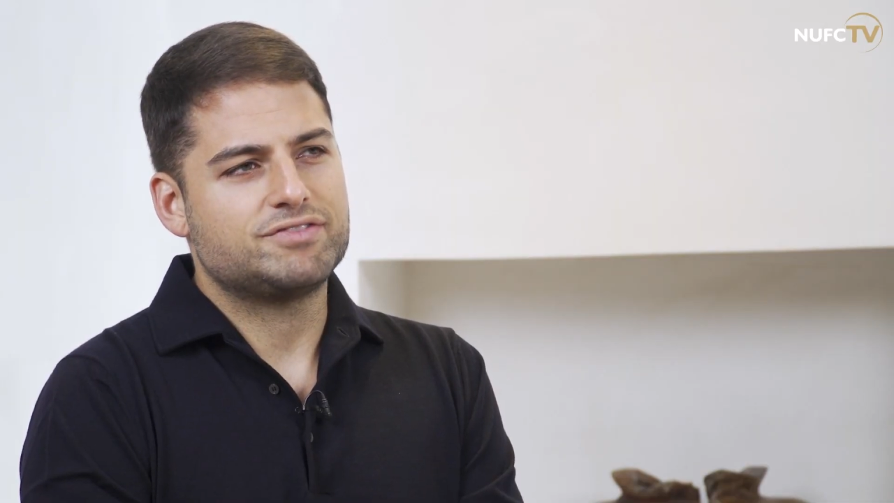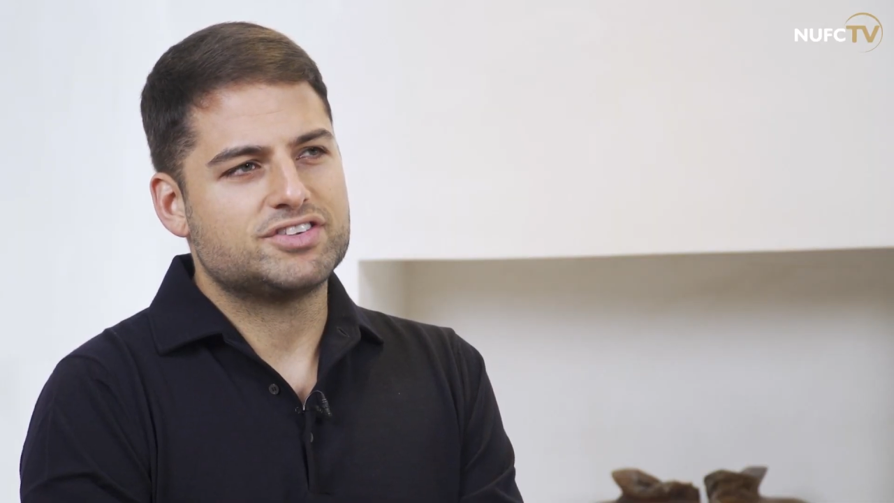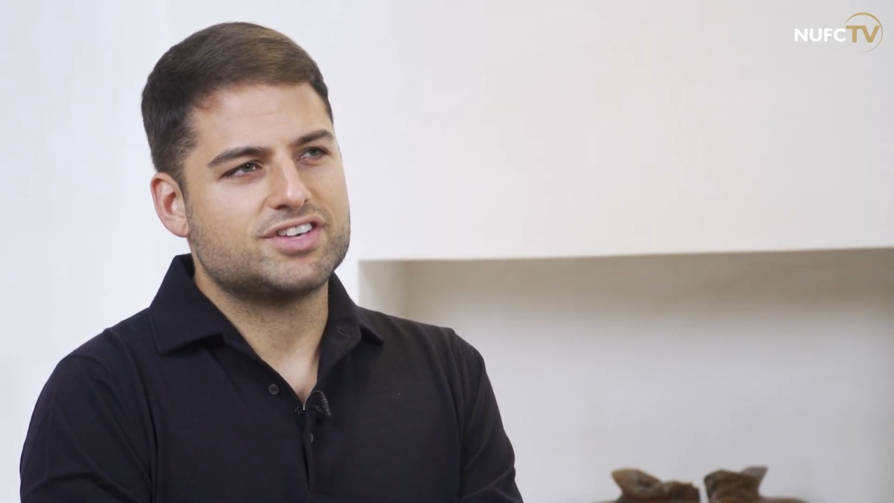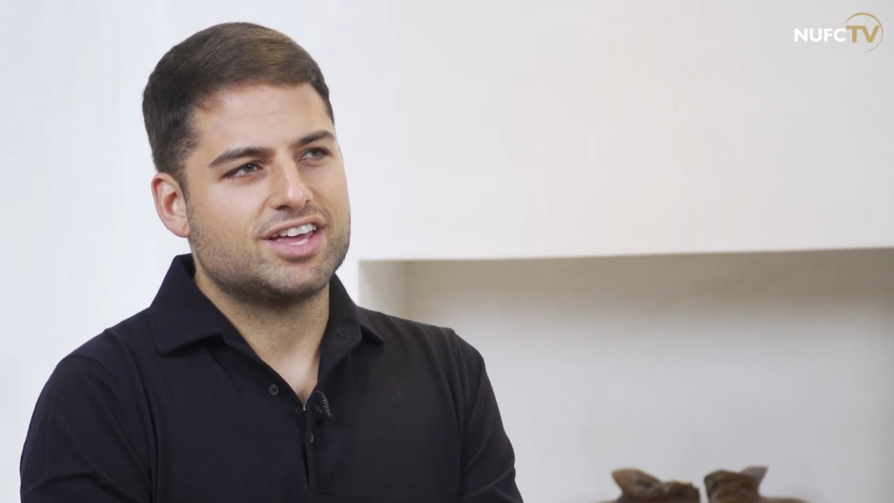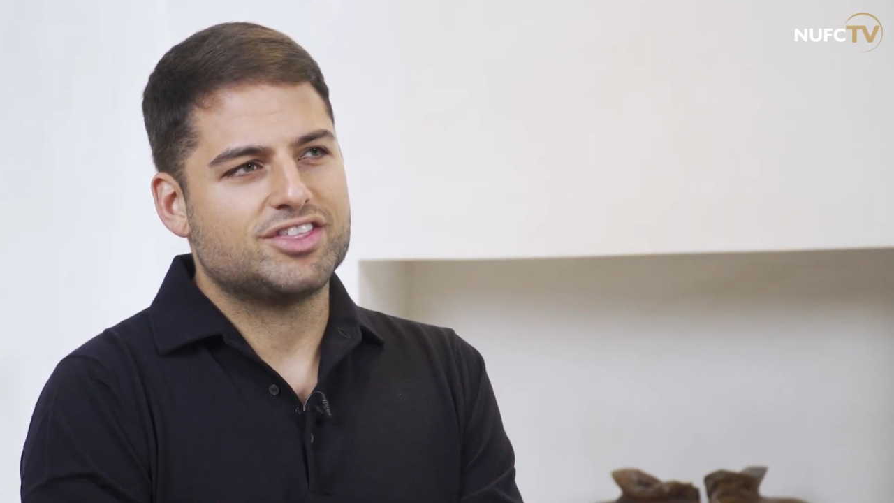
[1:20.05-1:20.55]
to
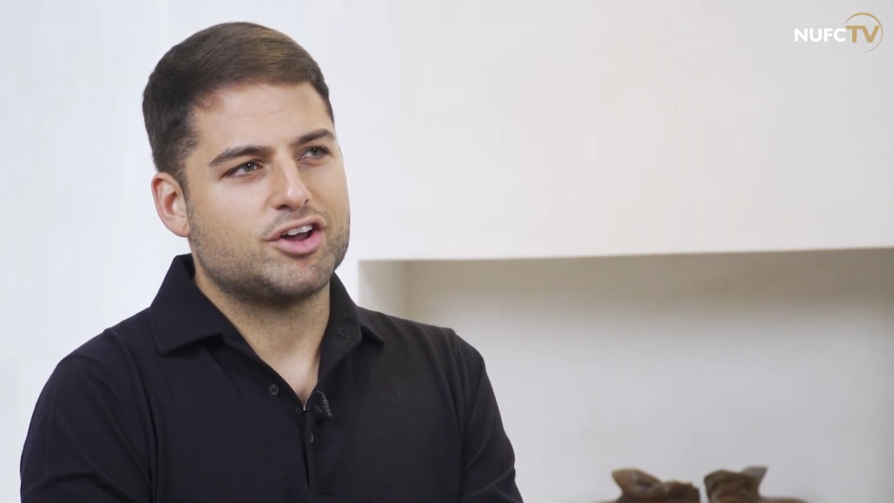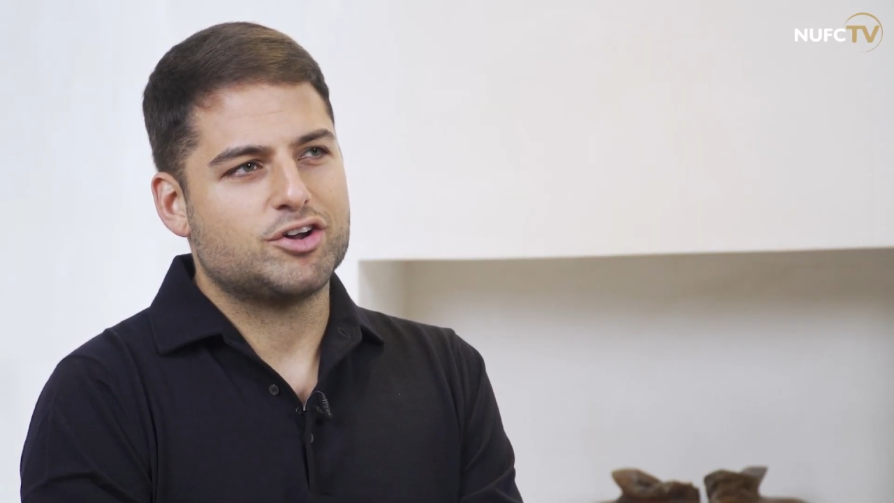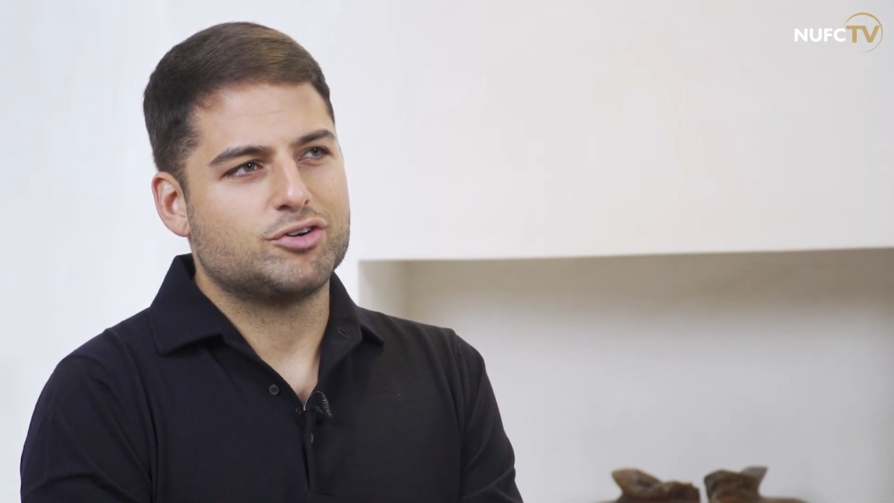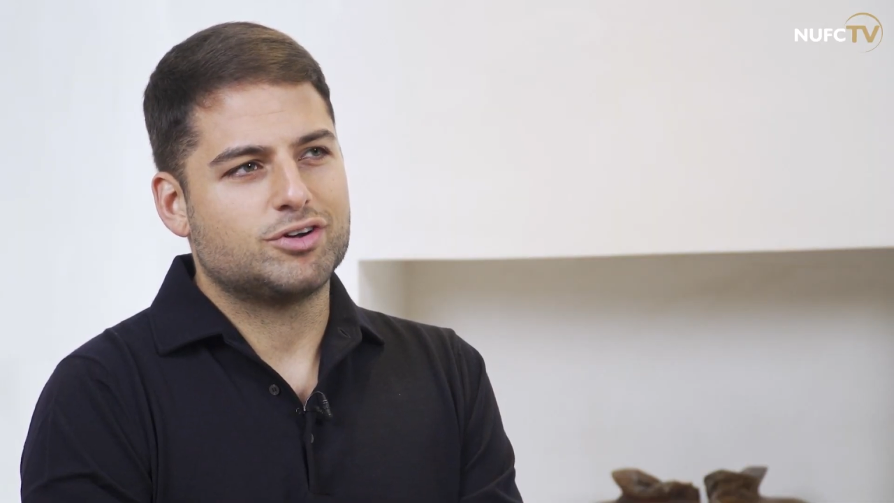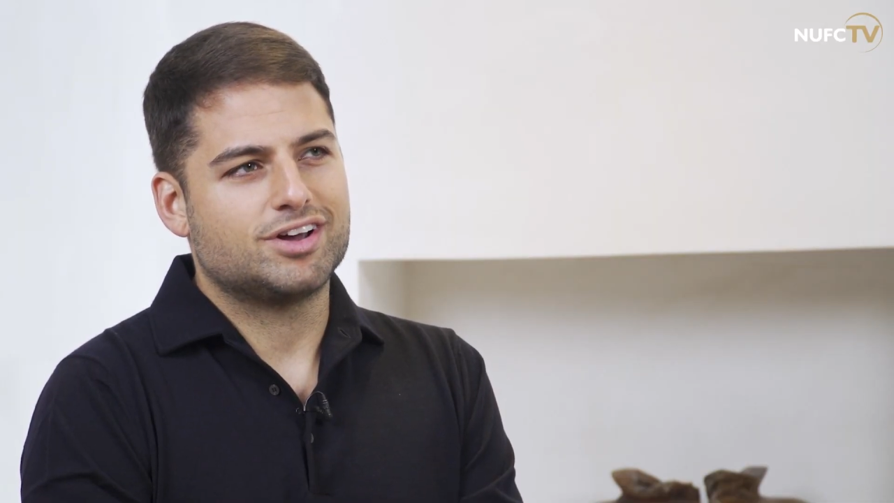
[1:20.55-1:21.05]
say
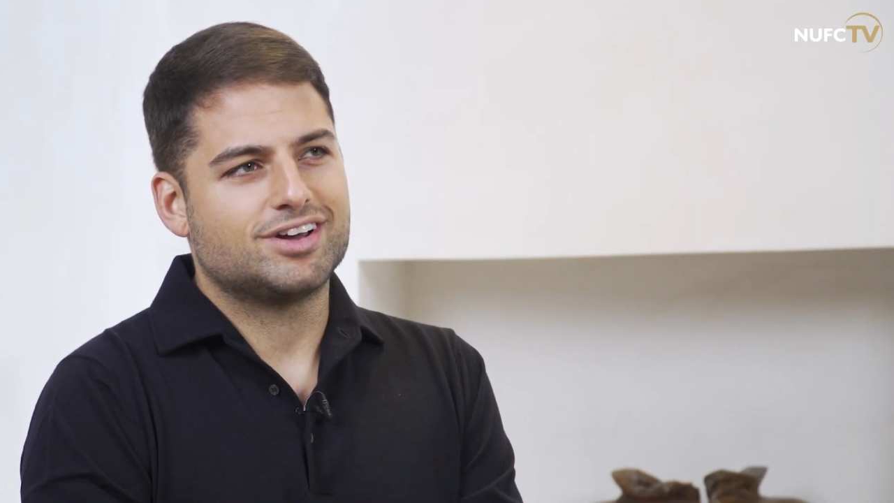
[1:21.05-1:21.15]
though,